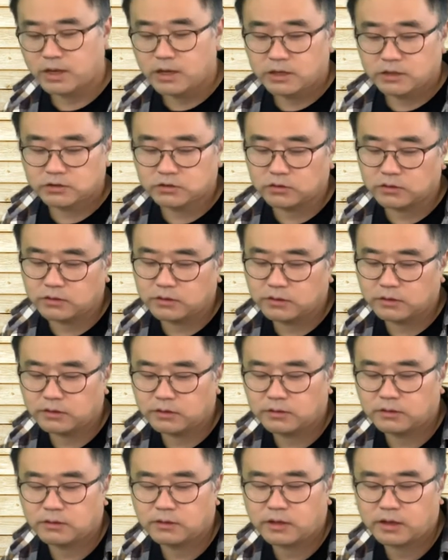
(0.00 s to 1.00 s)
So
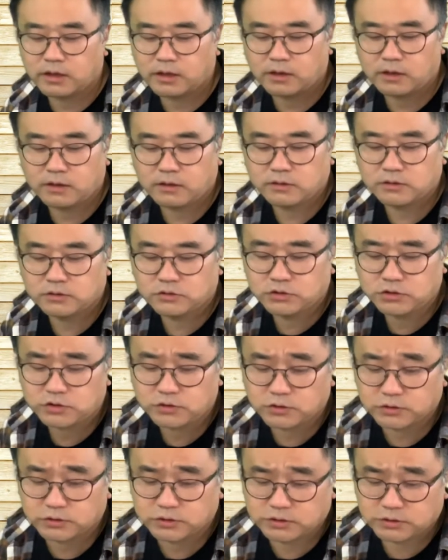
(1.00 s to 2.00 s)

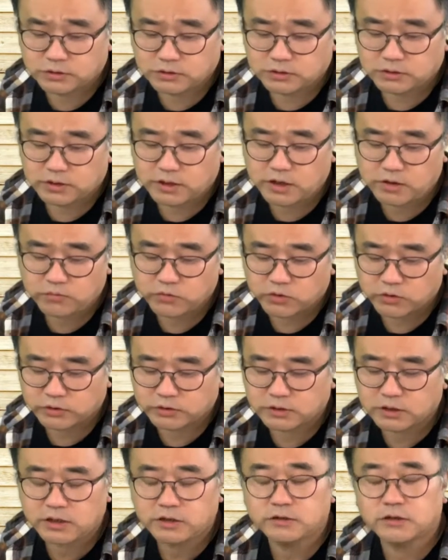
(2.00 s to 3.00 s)
Jews, Hebrews,
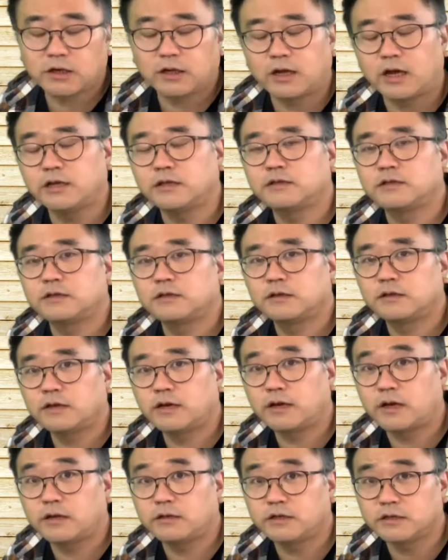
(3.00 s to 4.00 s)
Israelites,
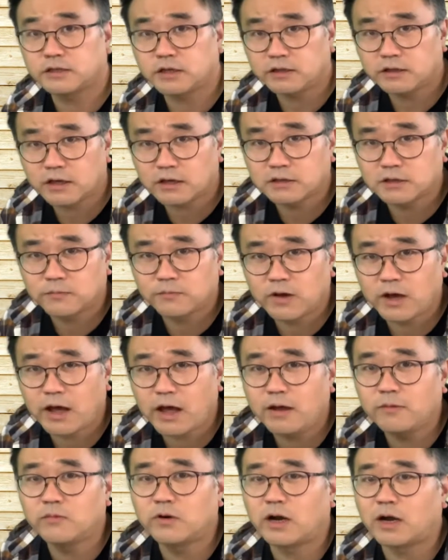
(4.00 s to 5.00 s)
descendants of
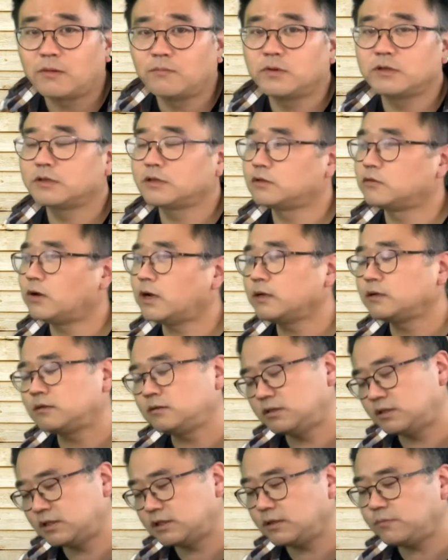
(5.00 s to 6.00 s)
Abraham, is quite
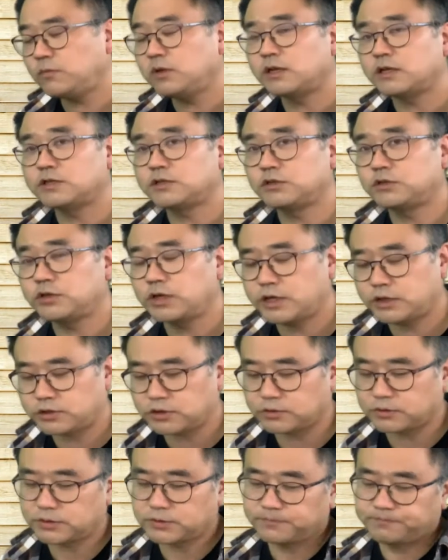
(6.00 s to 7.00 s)
similar
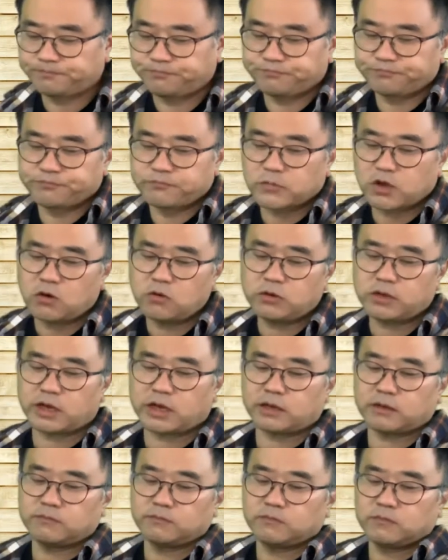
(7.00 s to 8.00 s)
situations. Okay,
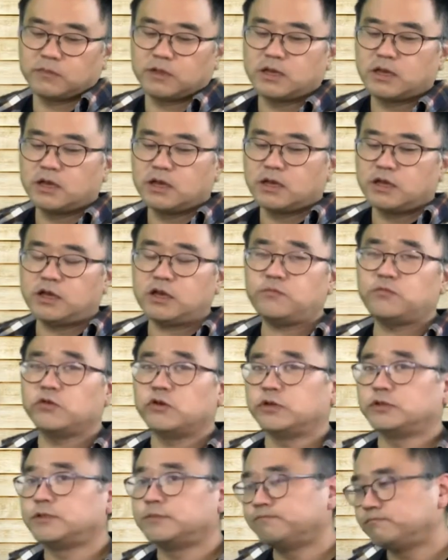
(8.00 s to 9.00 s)

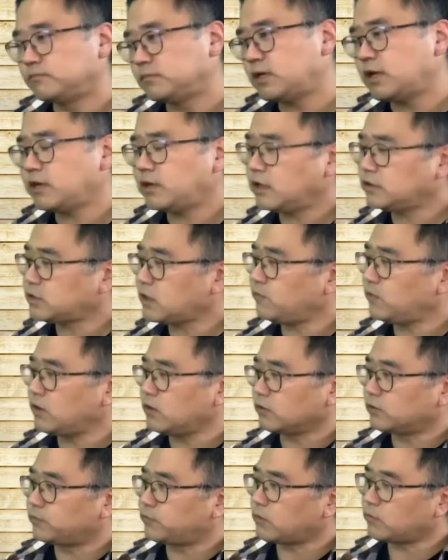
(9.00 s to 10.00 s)
Hebrews. Let's have a
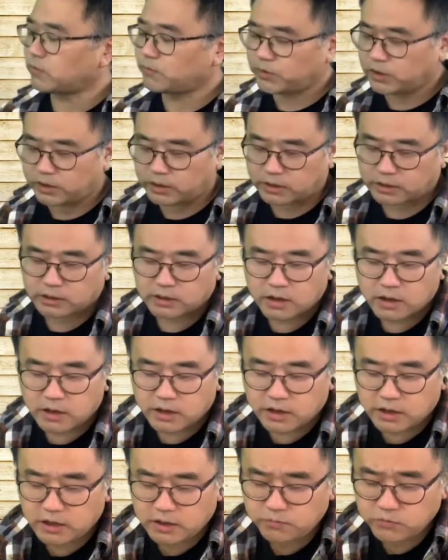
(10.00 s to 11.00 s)
look from the beginning.
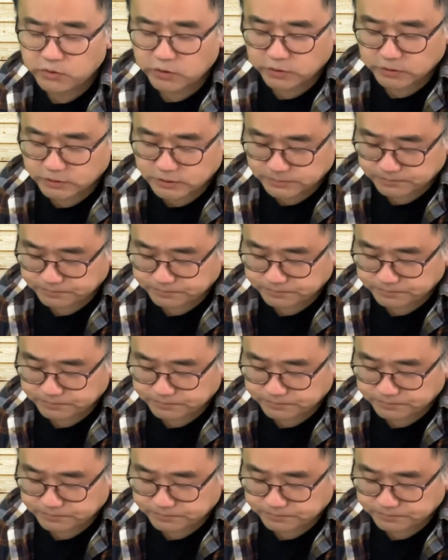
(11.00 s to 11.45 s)
Hebrews.